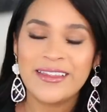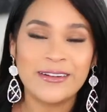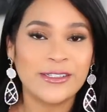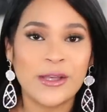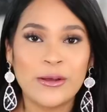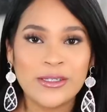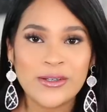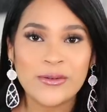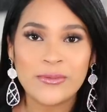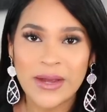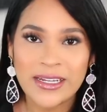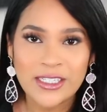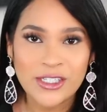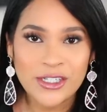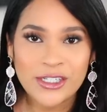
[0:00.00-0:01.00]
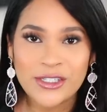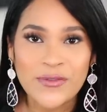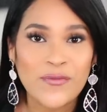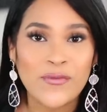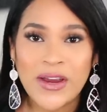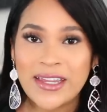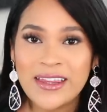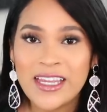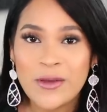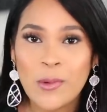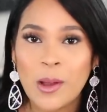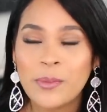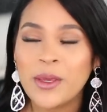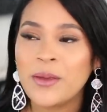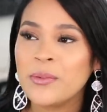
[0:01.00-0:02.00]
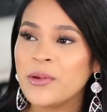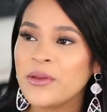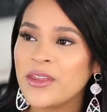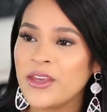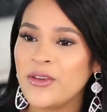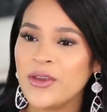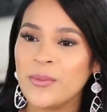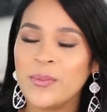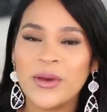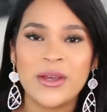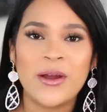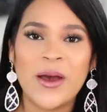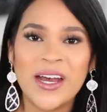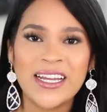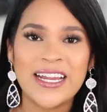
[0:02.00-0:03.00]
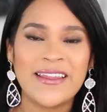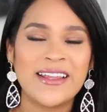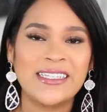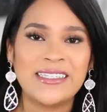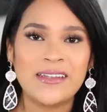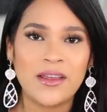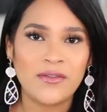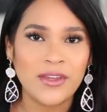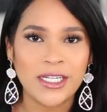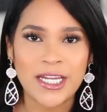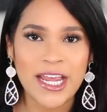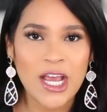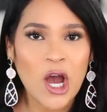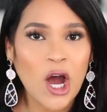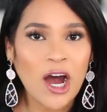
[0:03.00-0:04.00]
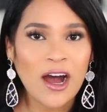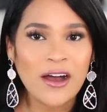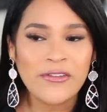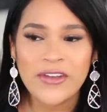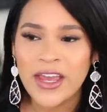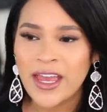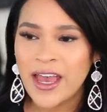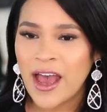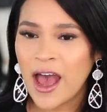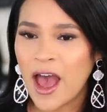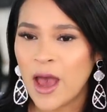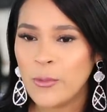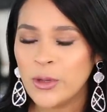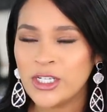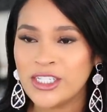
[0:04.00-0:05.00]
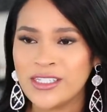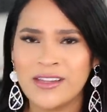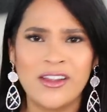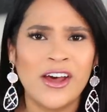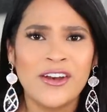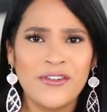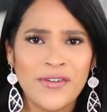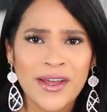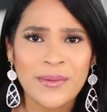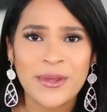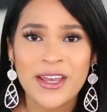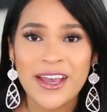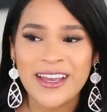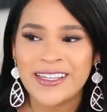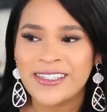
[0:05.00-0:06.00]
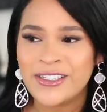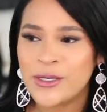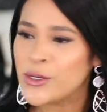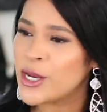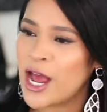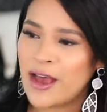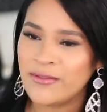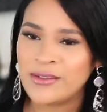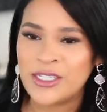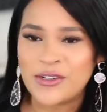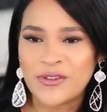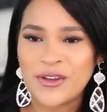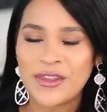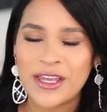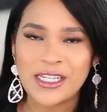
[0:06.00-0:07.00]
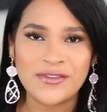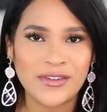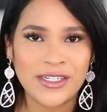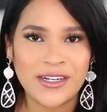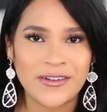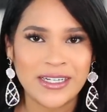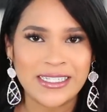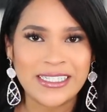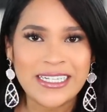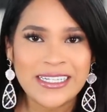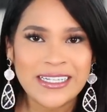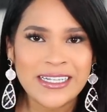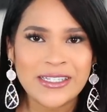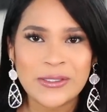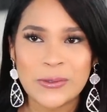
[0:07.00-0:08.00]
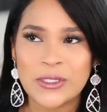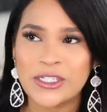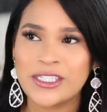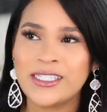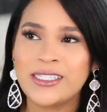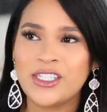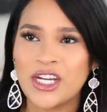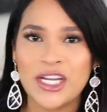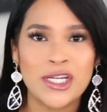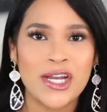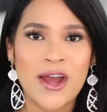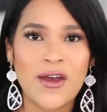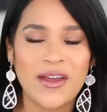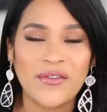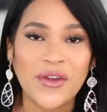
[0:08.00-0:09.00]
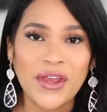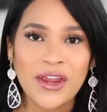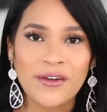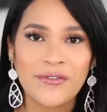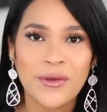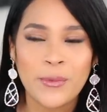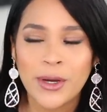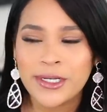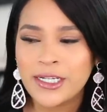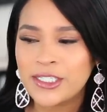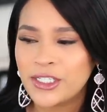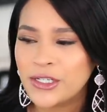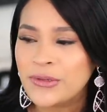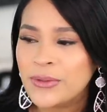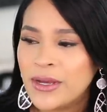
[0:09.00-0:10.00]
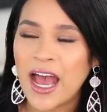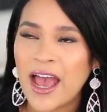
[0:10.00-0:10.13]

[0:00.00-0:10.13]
There's also renters friendly wallpaper that you can put on and then safely take off, um, which is a lot of fun because you can have different things for different seasons or just change it out every year if you wanted to.